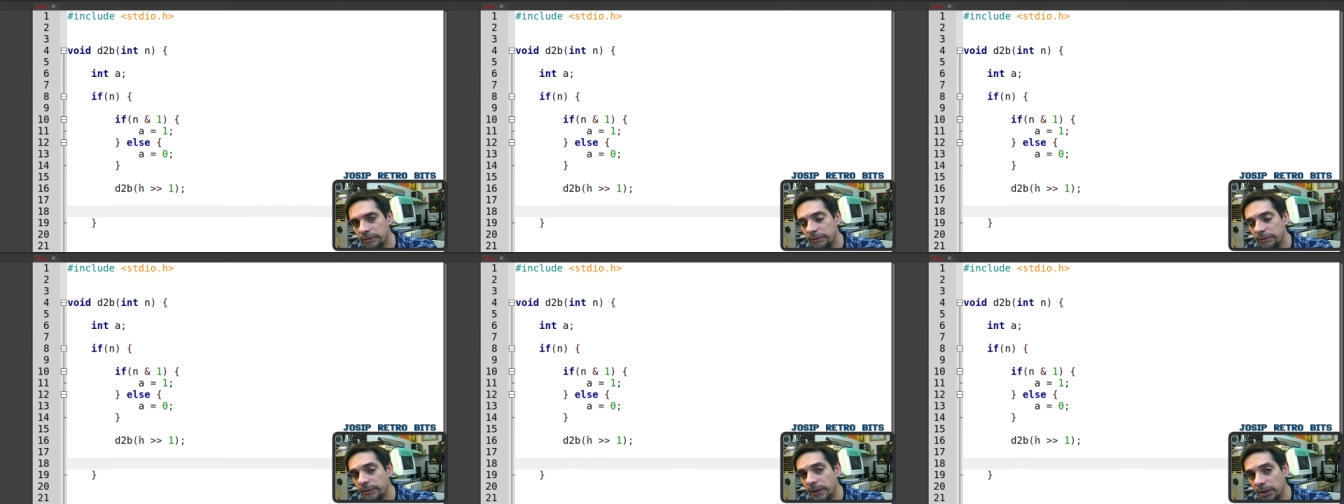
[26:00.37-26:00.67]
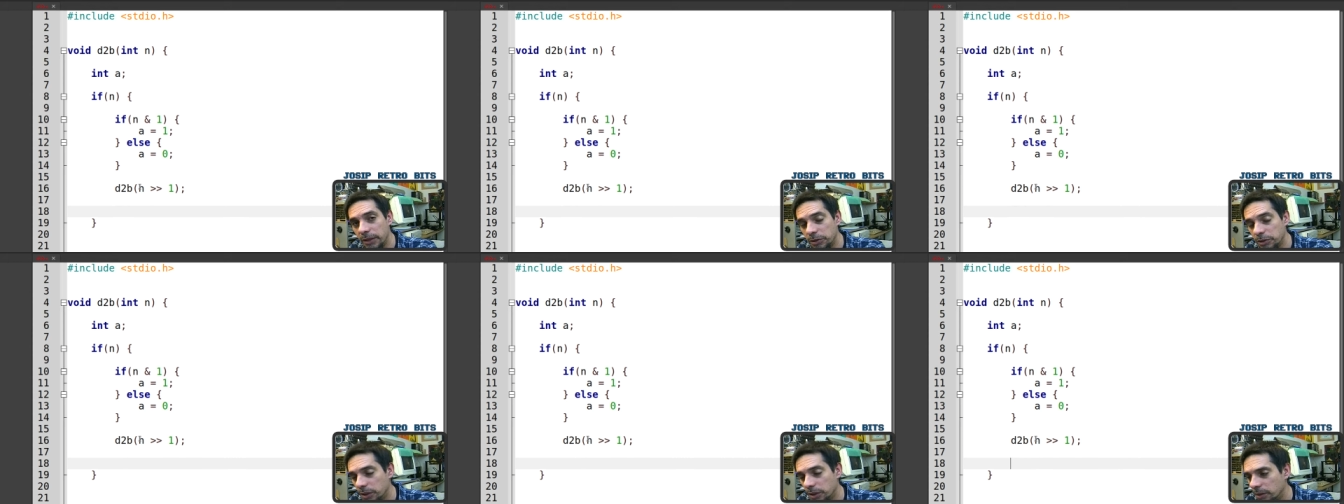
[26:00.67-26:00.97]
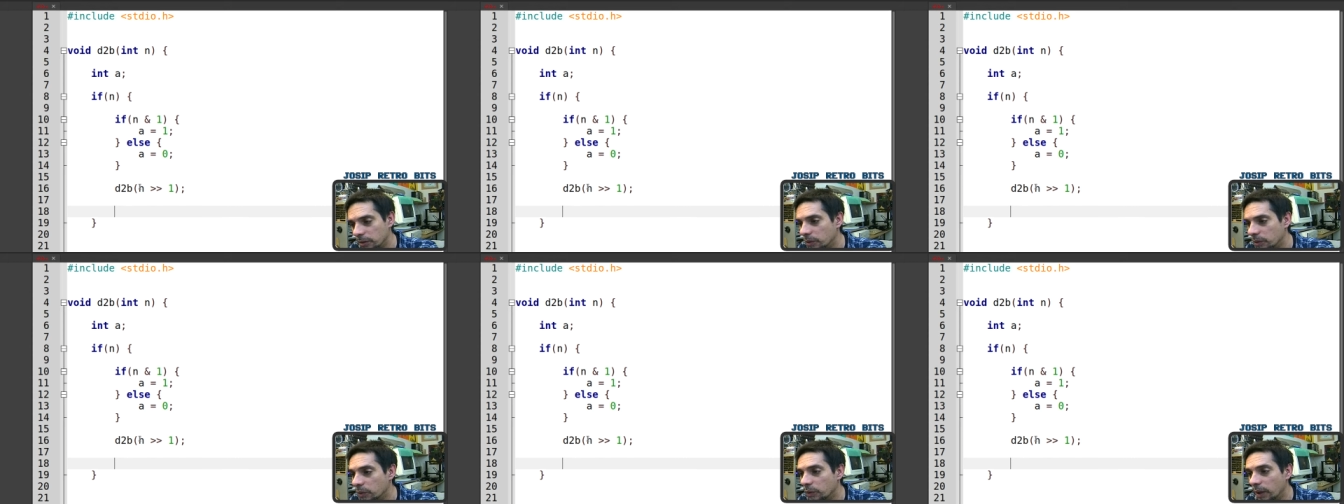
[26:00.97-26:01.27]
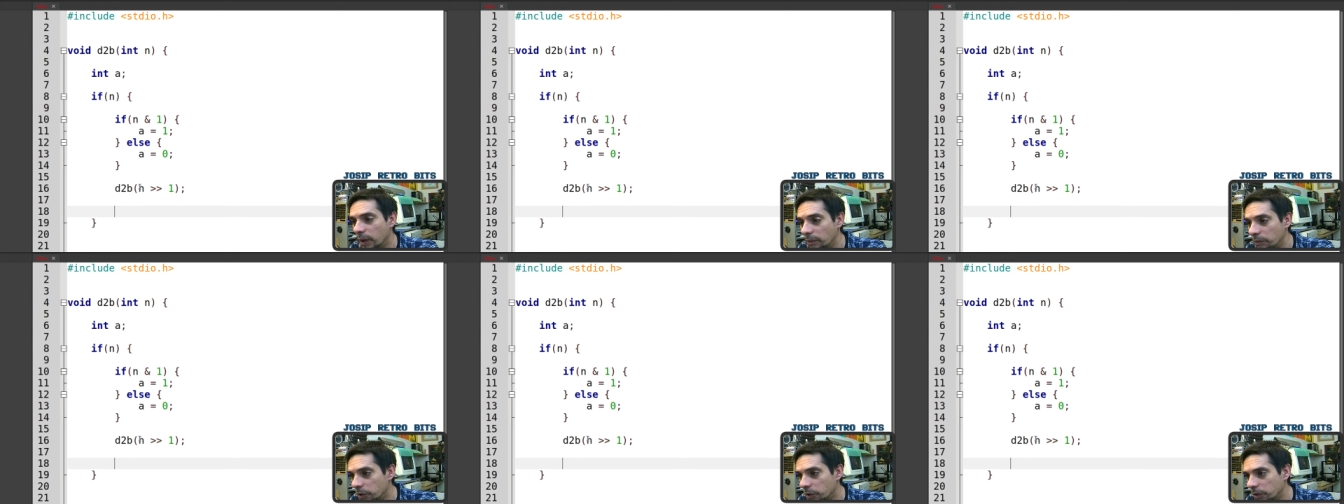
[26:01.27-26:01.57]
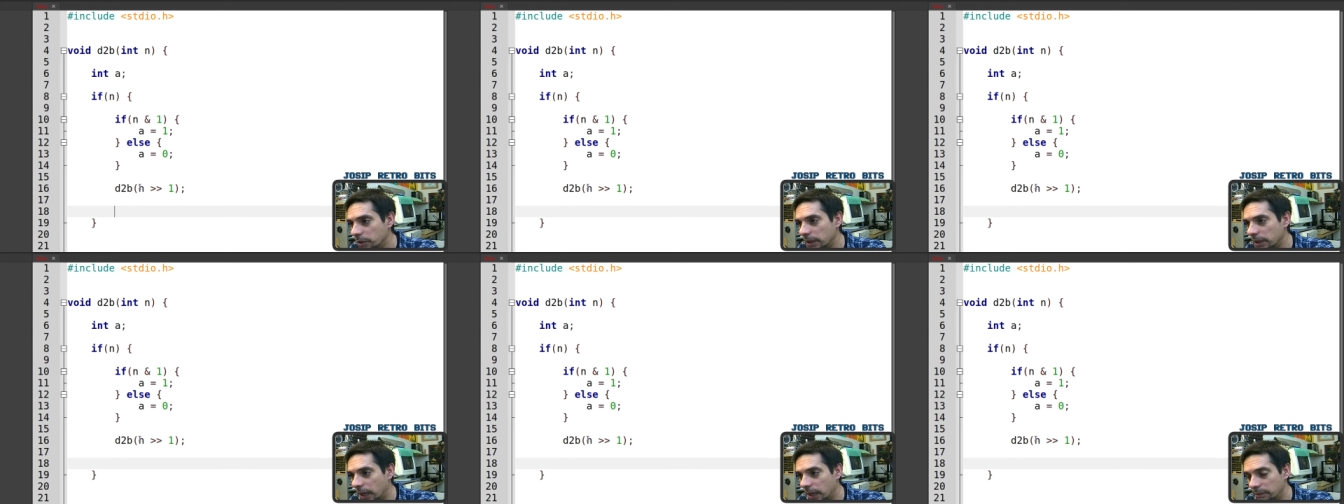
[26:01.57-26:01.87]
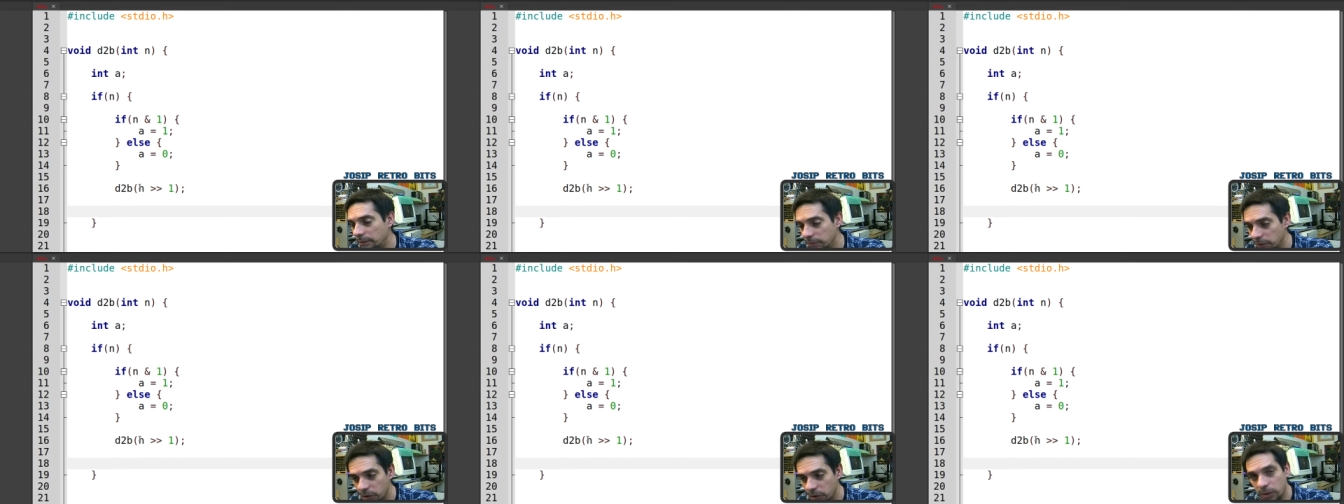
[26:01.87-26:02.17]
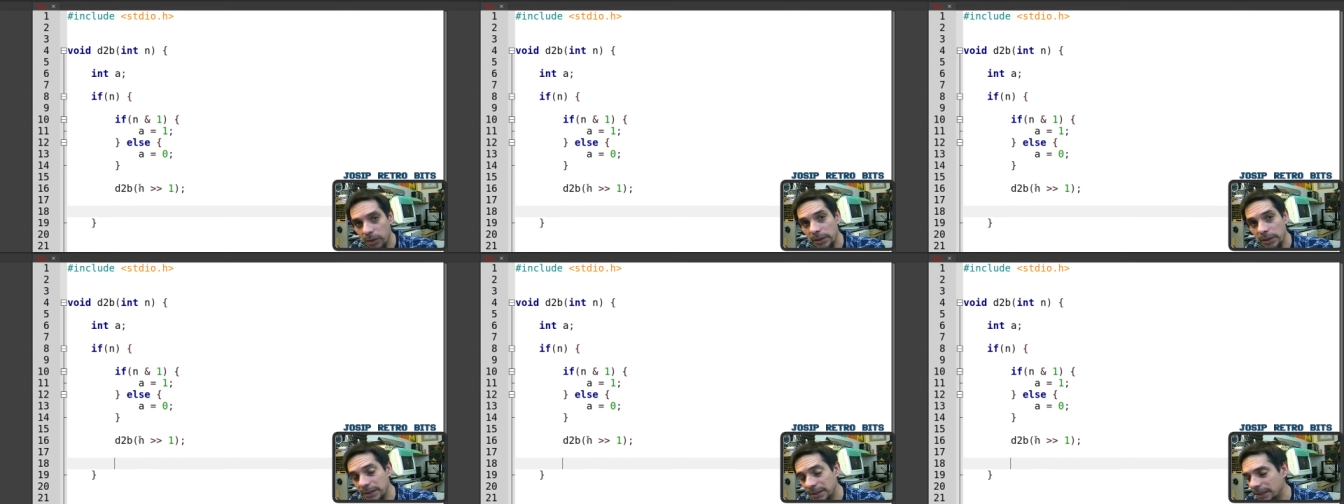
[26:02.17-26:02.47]
function one more time,
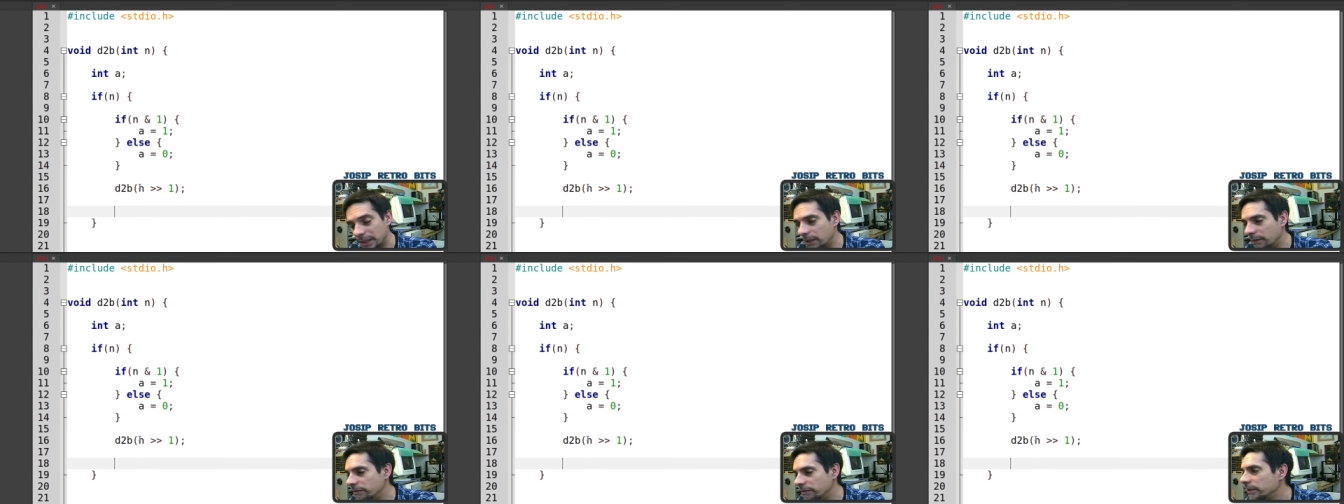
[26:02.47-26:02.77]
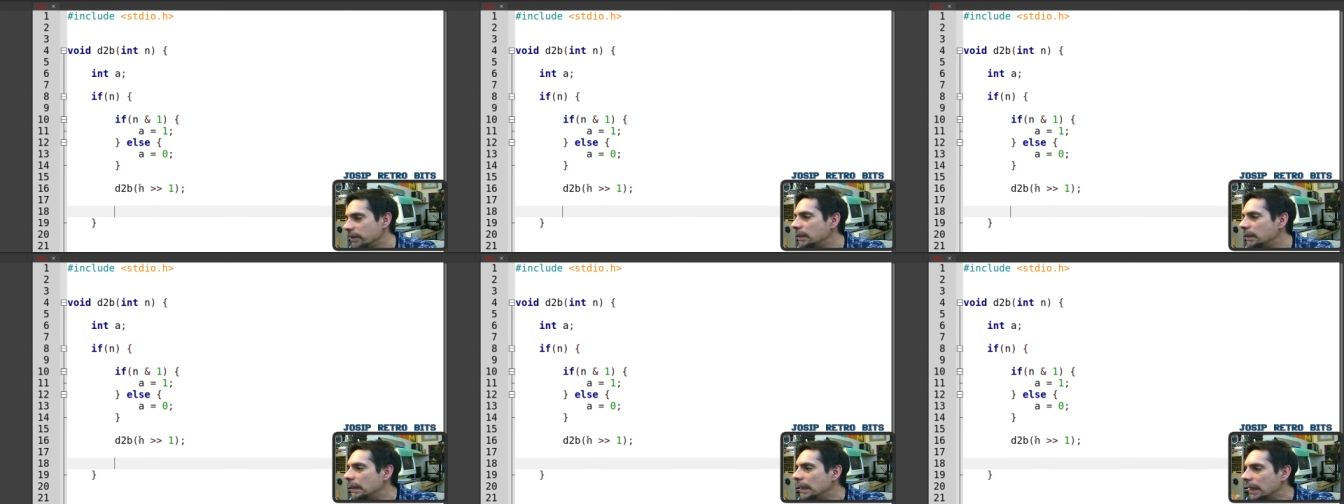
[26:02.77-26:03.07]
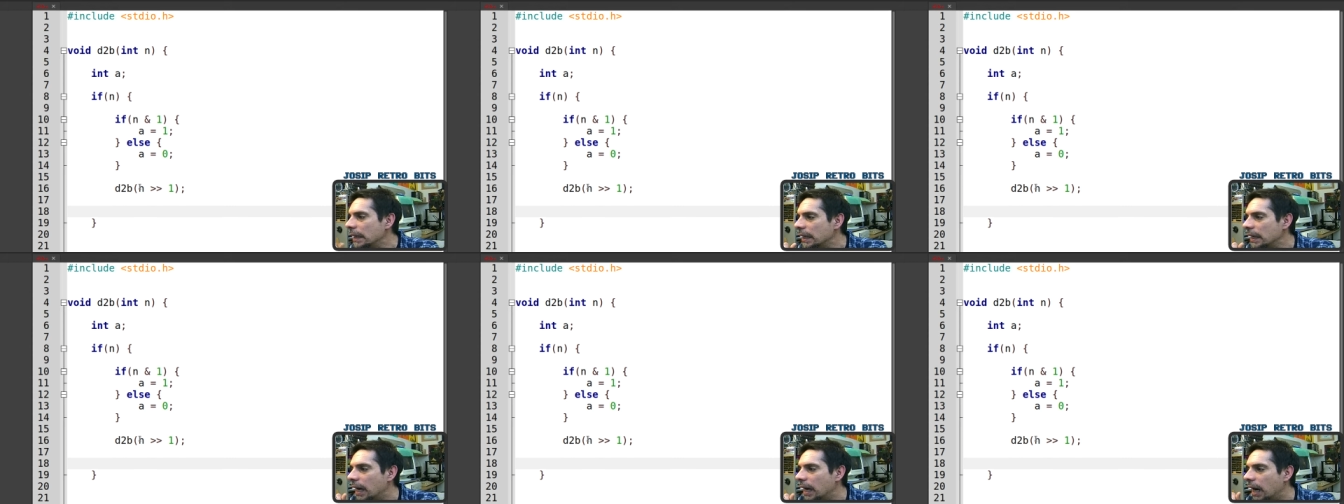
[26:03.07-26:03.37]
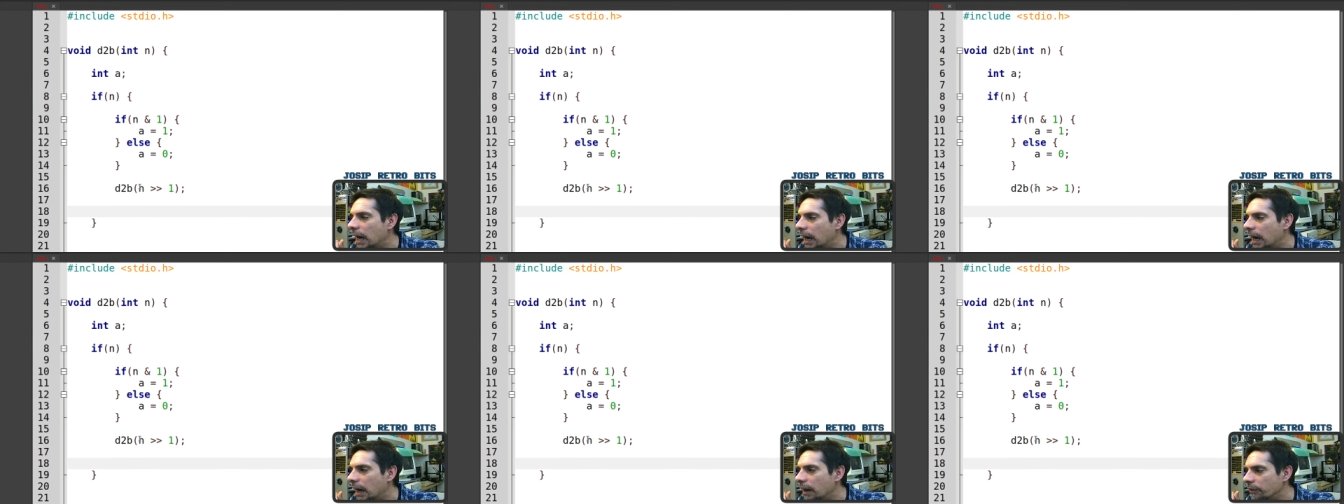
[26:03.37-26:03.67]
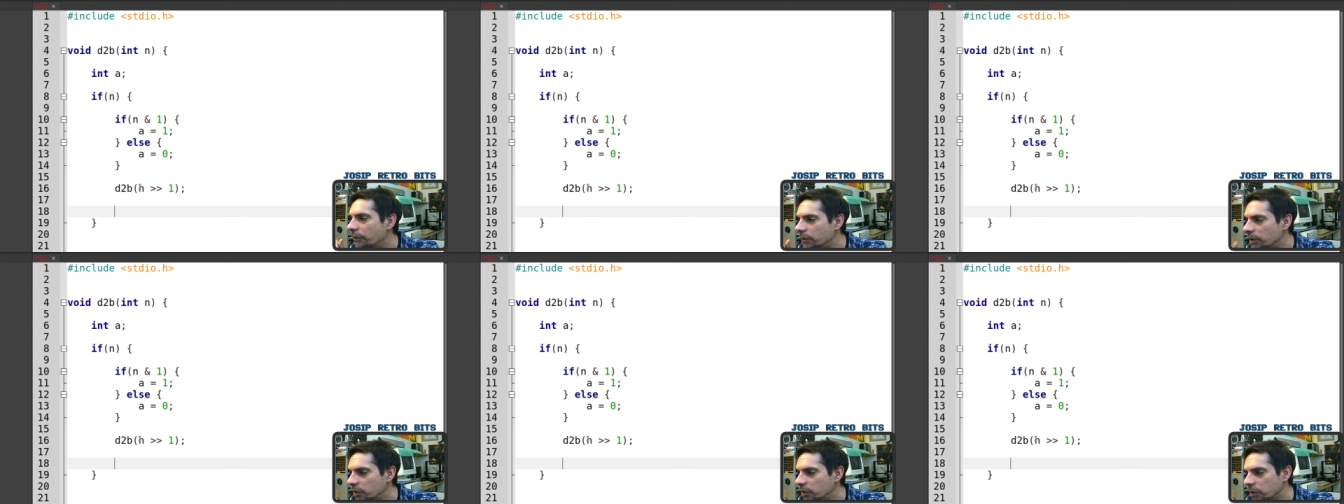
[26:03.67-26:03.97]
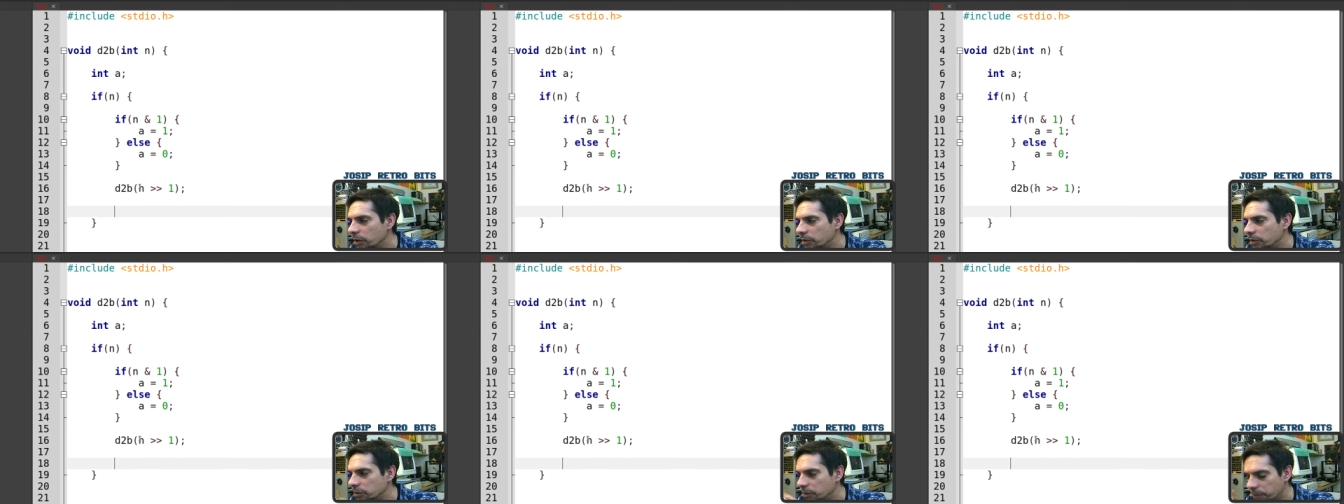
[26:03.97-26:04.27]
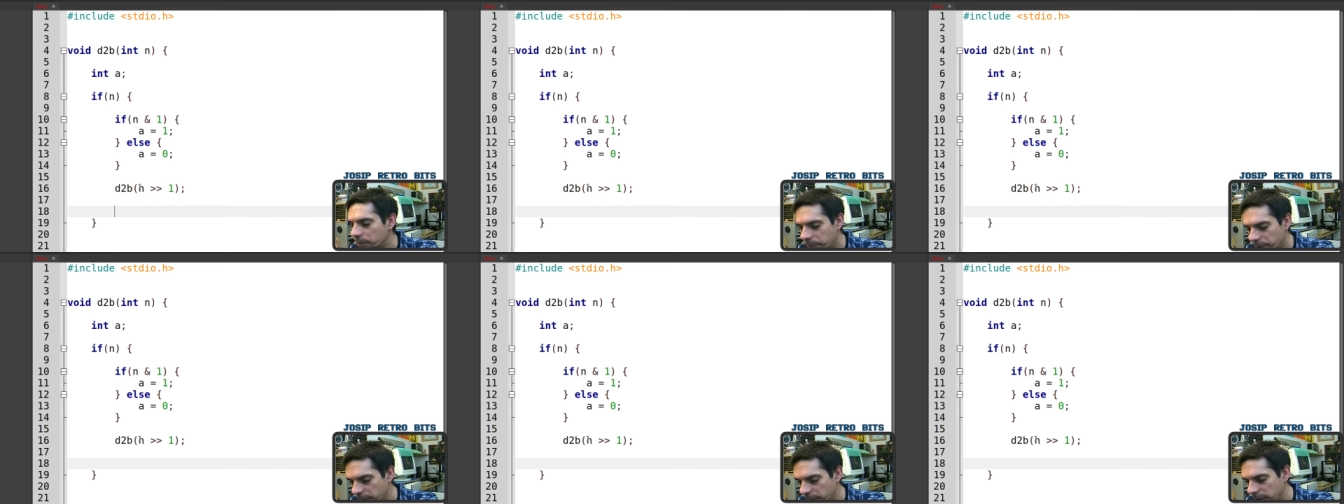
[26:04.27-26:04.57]
call itself, uh, we are going to
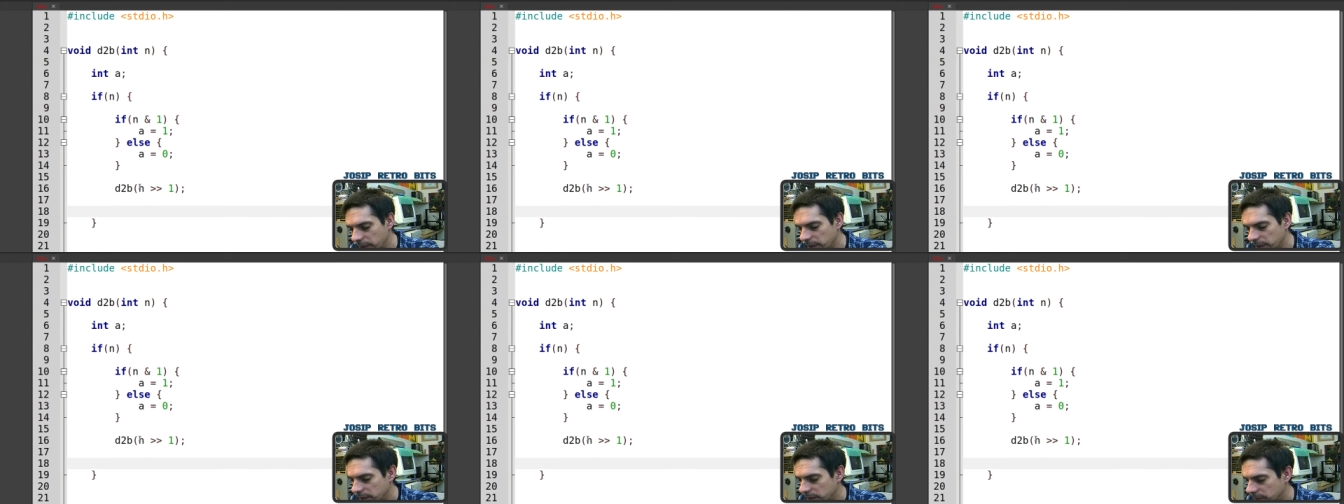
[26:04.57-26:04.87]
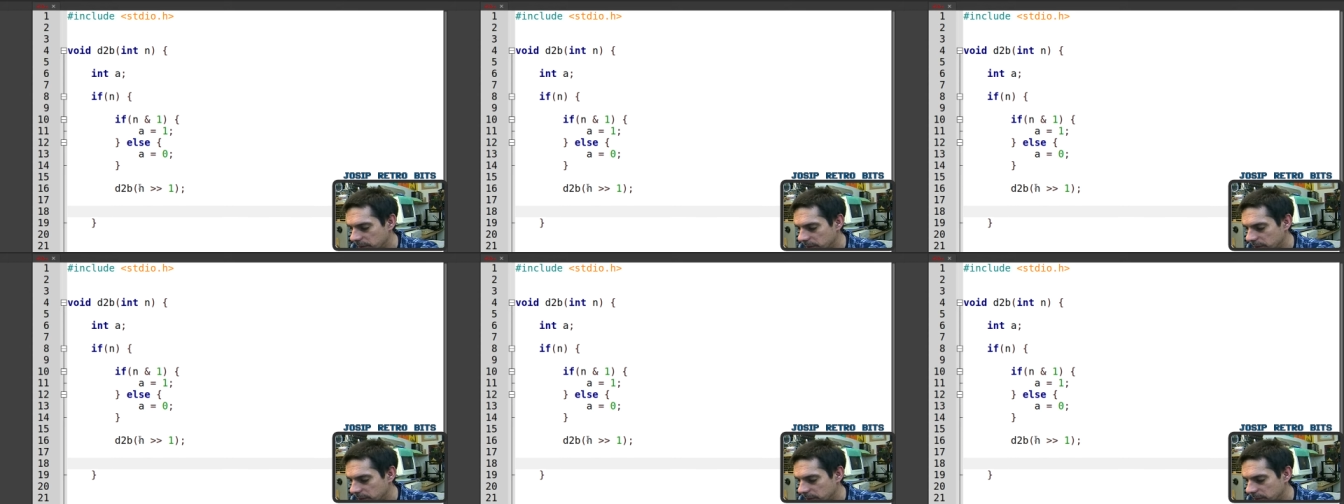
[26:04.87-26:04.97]
print